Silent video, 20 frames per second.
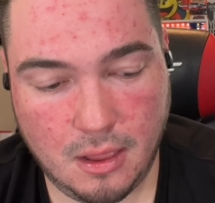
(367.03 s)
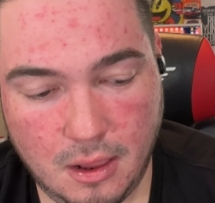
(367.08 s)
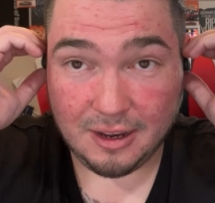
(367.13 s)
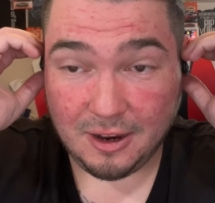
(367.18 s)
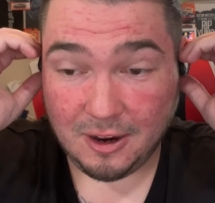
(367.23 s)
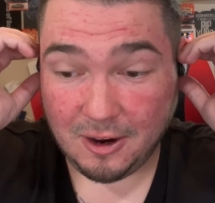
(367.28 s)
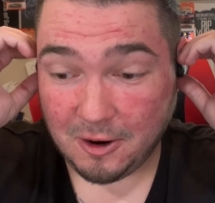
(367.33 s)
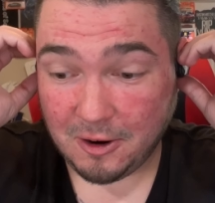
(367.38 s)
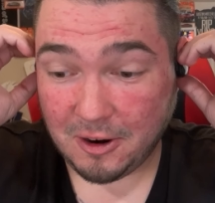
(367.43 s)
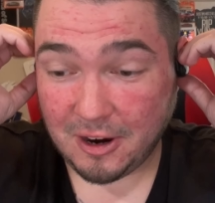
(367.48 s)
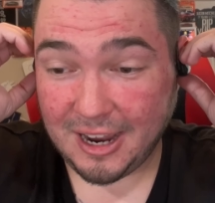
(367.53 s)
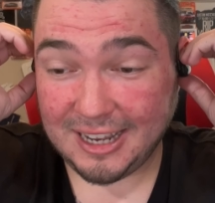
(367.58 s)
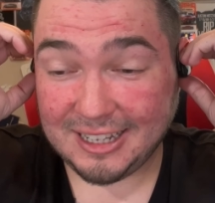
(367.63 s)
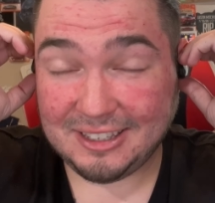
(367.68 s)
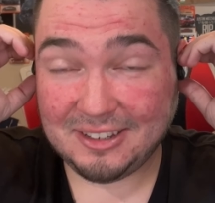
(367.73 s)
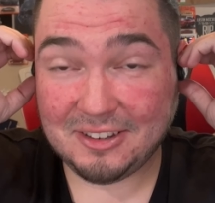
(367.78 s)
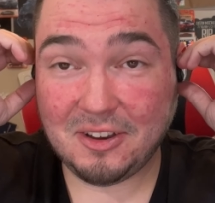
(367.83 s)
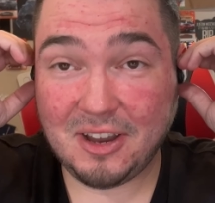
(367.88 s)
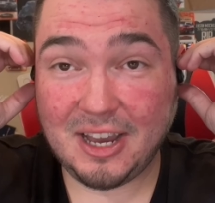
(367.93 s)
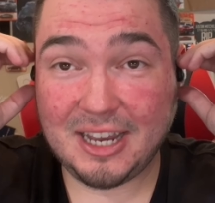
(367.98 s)
All right.
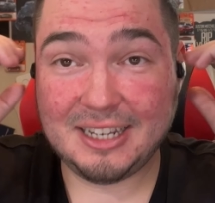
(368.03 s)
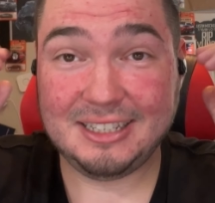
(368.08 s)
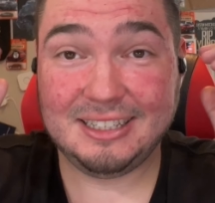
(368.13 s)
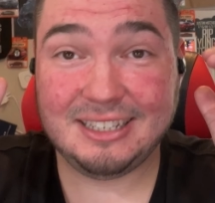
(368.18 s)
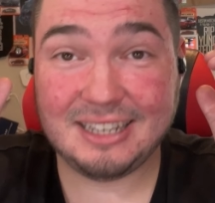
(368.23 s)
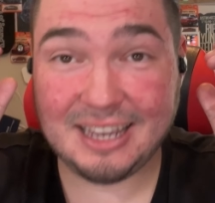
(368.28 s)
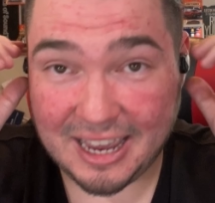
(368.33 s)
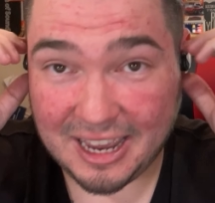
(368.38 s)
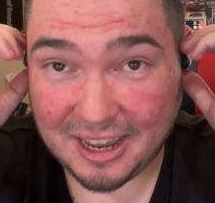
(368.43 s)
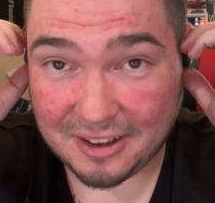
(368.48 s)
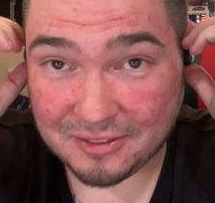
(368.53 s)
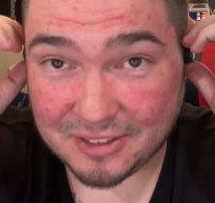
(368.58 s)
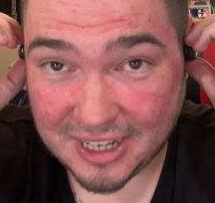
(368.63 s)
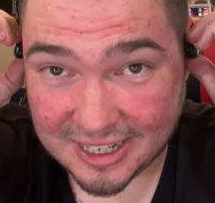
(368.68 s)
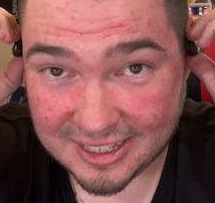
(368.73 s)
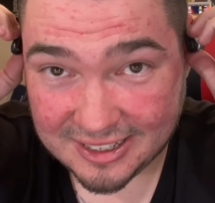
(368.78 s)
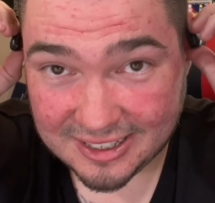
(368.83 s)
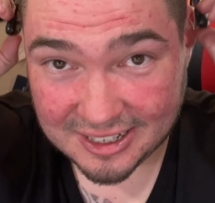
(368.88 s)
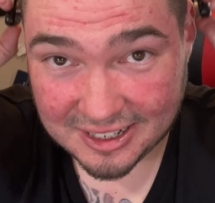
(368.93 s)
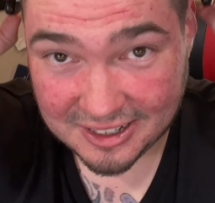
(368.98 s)
So I can say I've
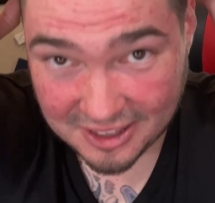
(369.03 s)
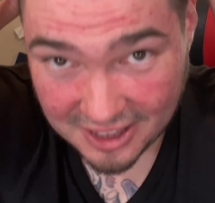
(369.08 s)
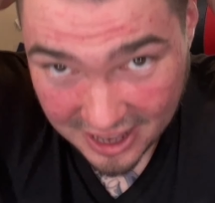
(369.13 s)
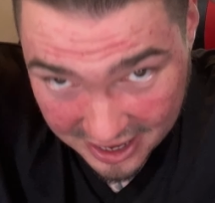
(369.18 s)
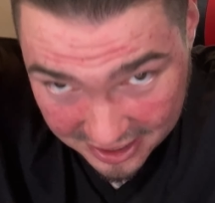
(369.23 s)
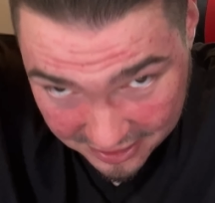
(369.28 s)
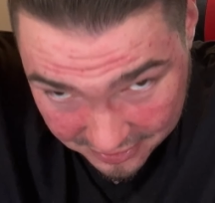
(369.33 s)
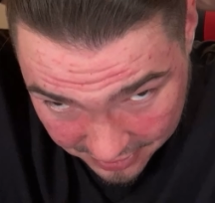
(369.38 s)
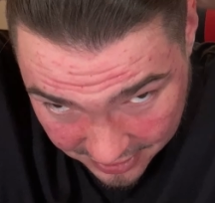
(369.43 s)
tested a lot of